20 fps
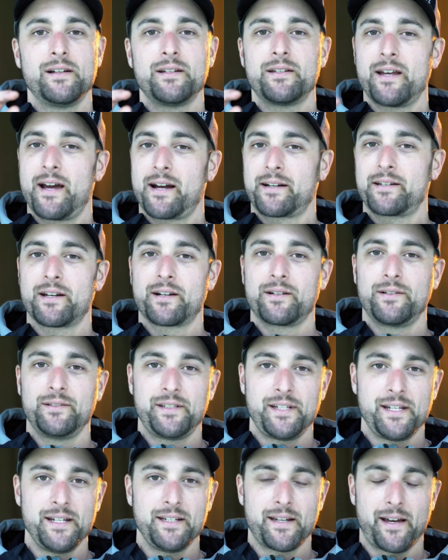technical
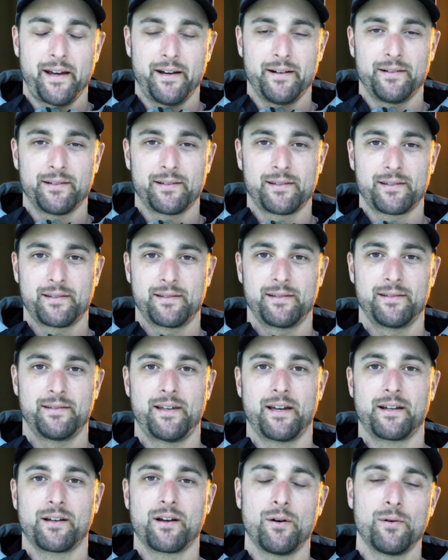details
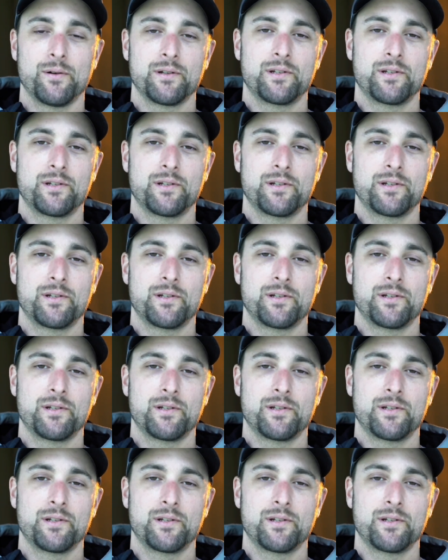that go